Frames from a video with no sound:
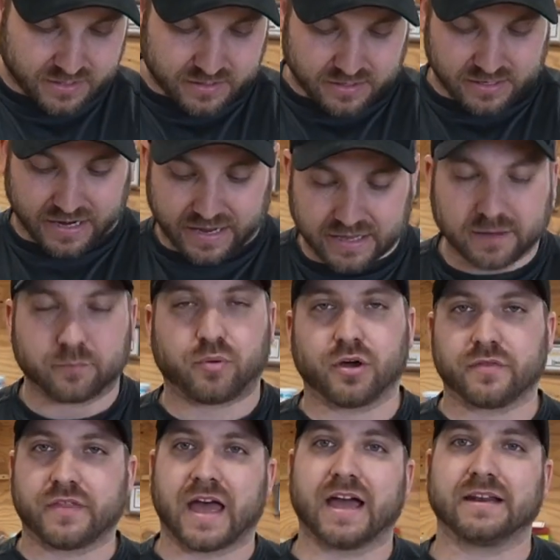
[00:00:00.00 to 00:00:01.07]
And I can
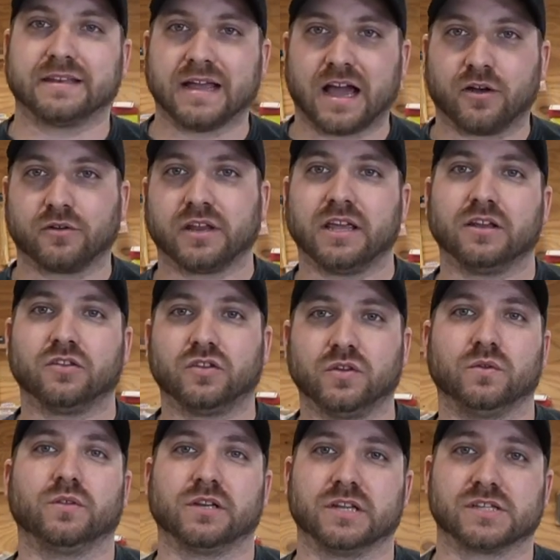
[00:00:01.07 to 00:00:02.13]
put that down
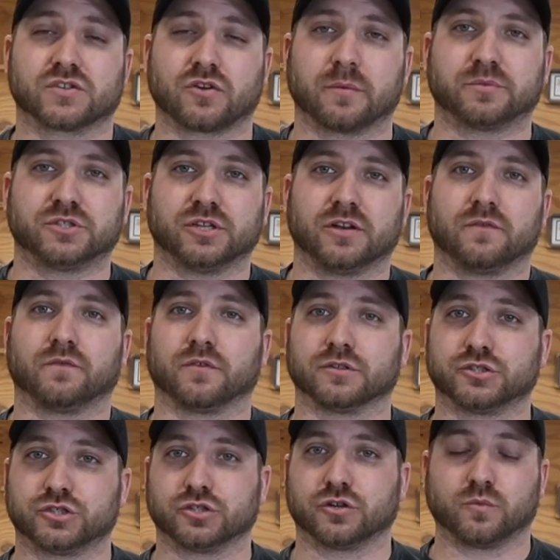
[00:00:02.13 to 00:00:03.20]
into the description for
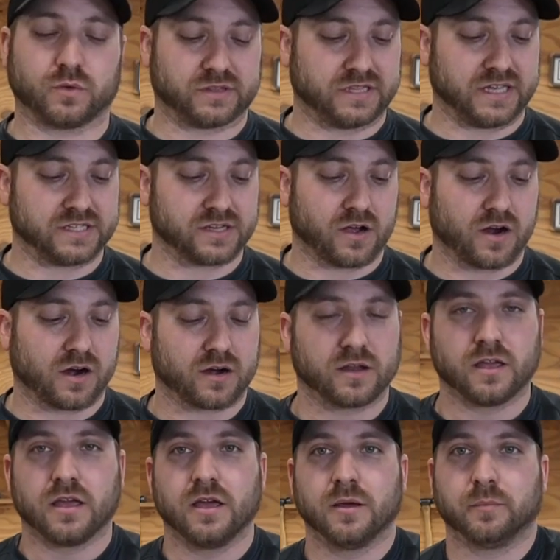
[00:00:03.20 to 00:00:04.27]
sure what these are,
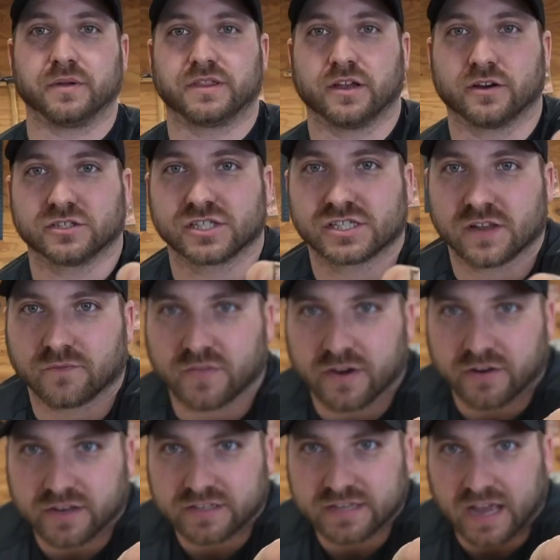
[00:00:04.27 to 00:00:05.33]
but they're just a
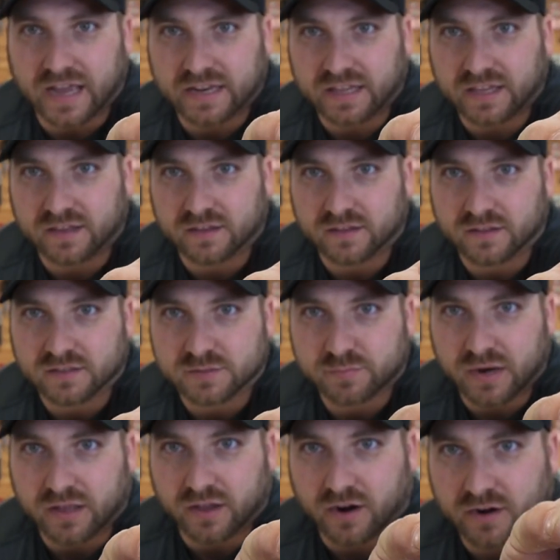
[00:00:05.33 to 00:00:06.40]
very tiny, it's
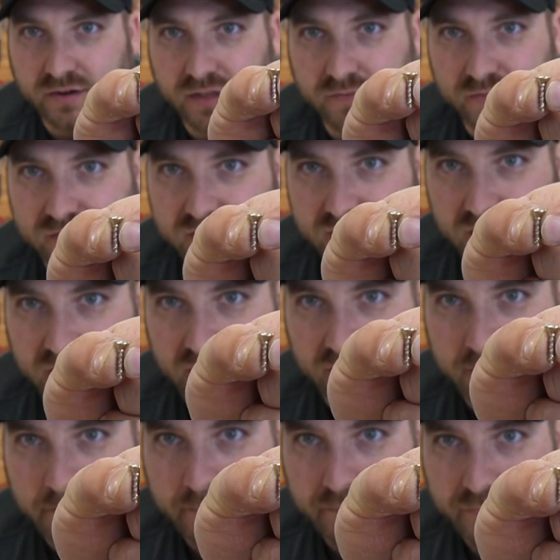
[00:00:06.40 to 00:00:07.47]
probably hard to even
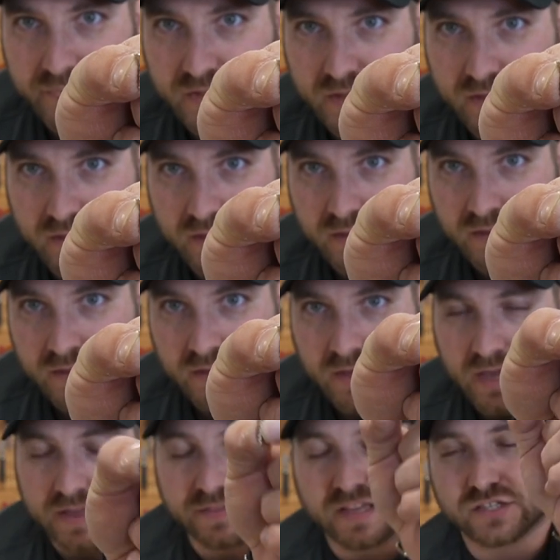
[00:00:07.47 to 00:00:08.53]
see.
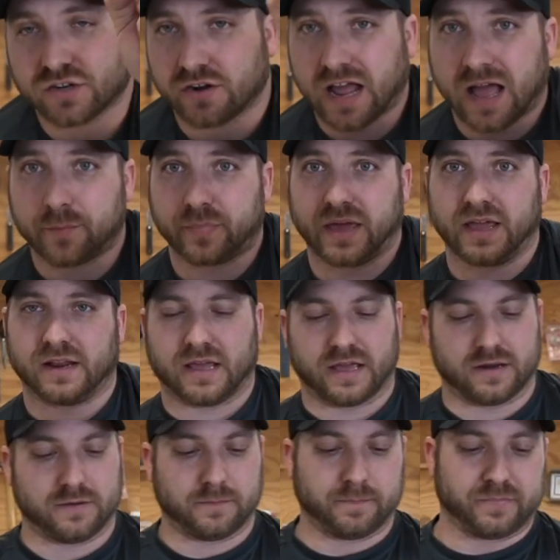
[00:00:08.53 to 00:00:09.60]
And these are not panhead.